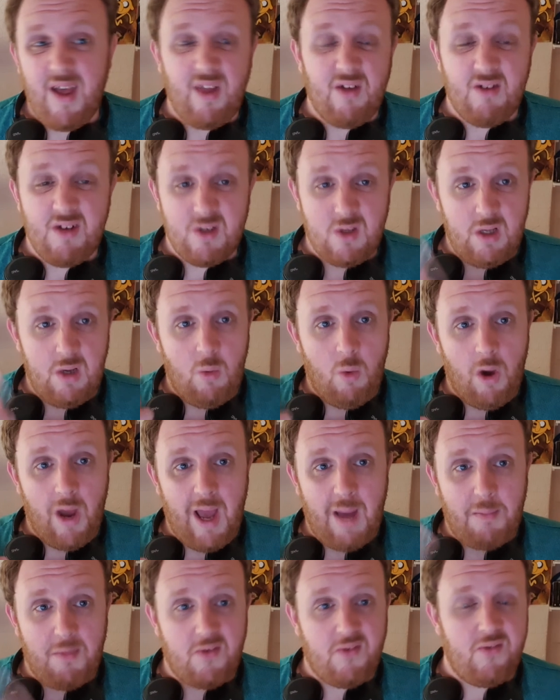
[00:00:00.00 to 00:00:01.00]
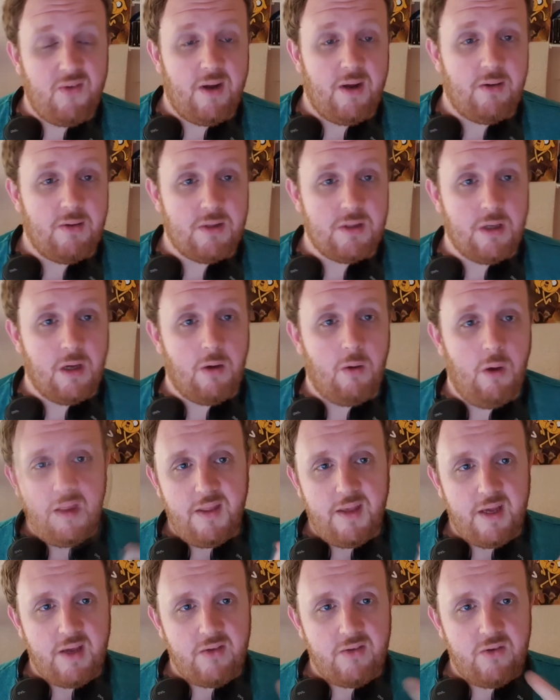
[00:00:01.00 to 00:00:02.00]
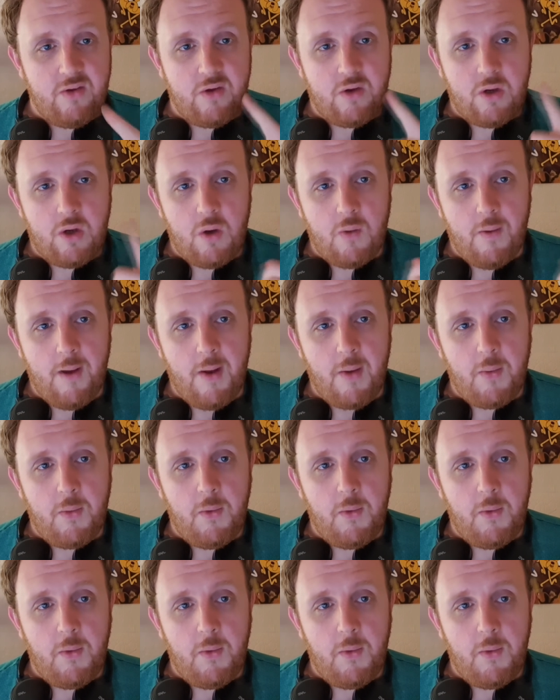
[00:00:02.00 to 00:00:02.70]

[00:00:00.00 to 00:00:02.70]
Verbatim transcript: there is only one atmosphere and so things go around